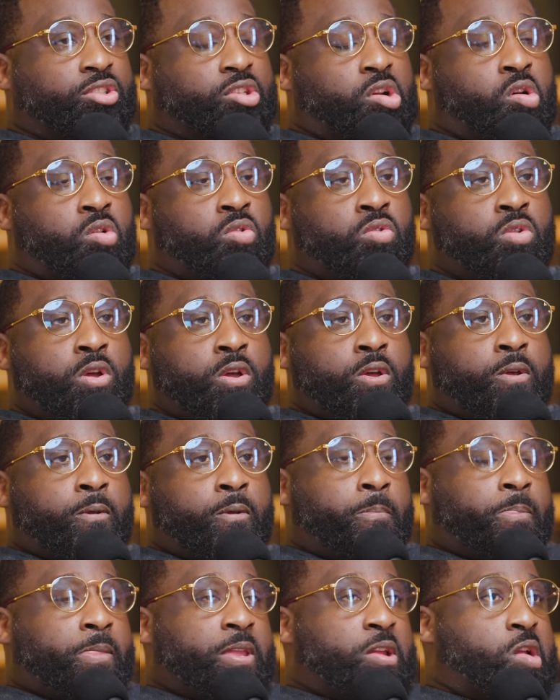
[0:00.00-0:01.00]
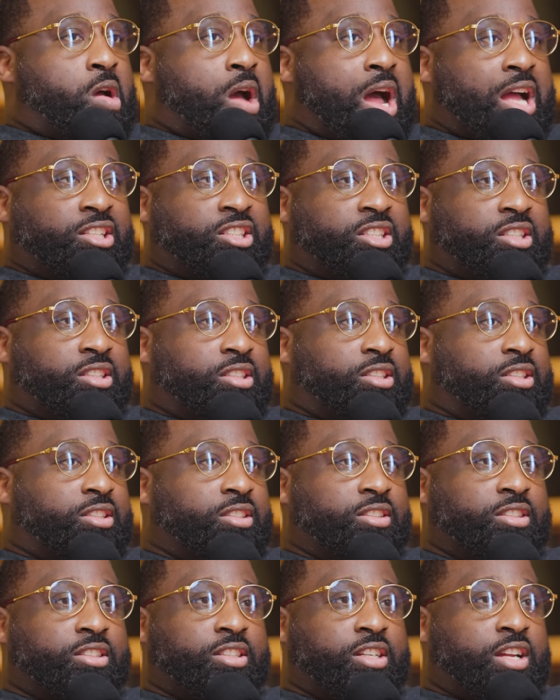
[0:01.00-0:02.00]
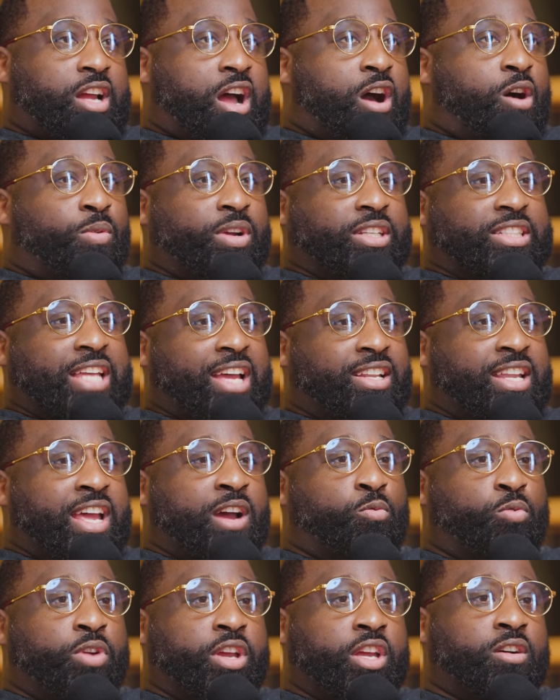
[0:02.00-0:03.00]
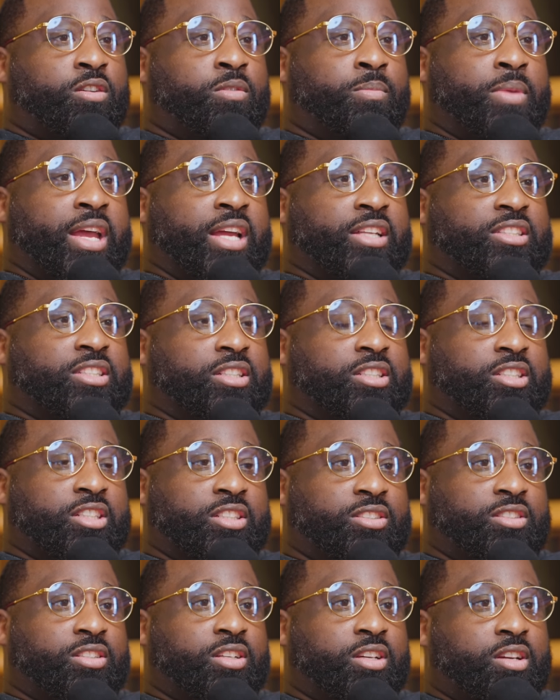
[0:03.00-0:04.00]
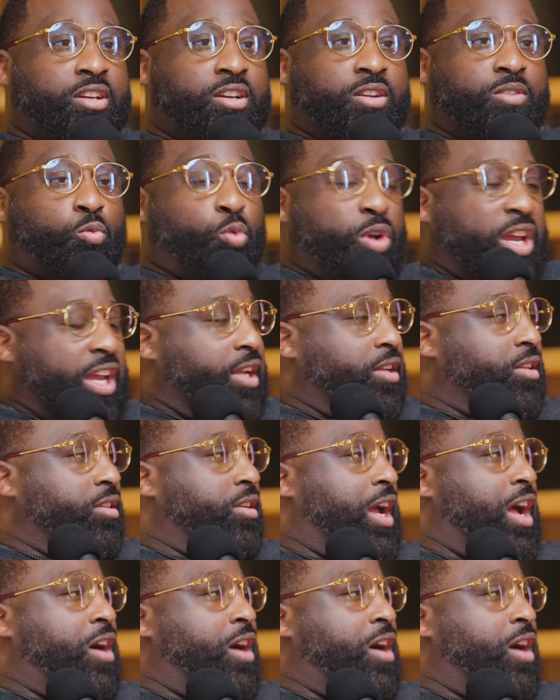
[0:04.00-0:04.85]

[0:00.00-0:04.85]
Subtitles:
So, you know, I just always had that will, man, to just win.